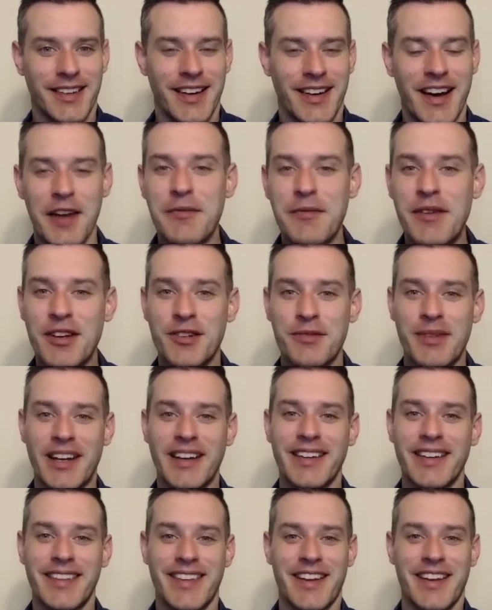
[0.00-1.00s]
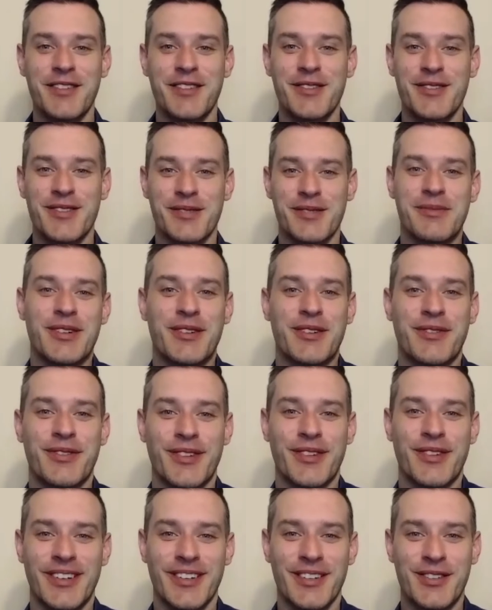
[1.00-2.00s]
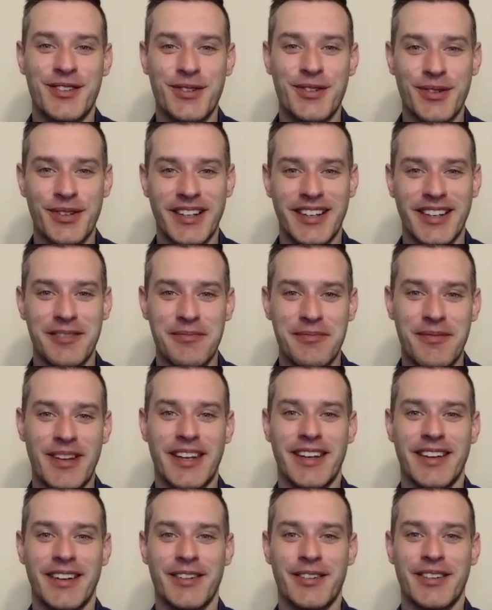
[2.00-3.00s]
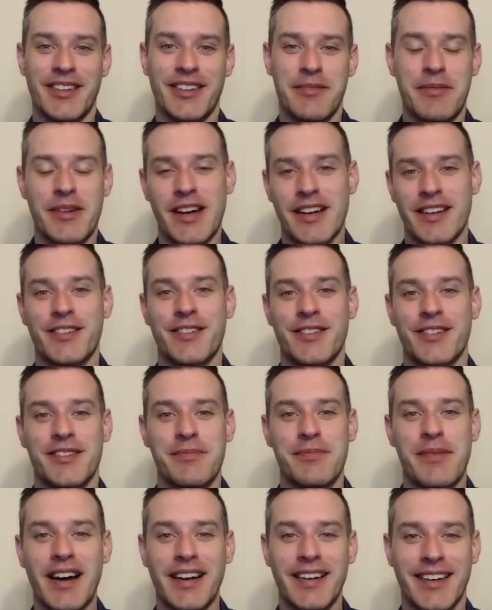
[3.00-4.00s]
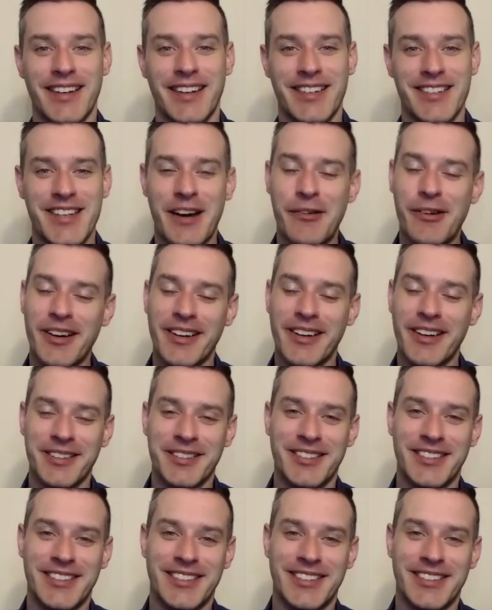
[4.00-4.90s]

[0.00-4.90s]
Hi, Major Ben. Thank you so much for joining me on the Beyond Insurance podcast. How are you?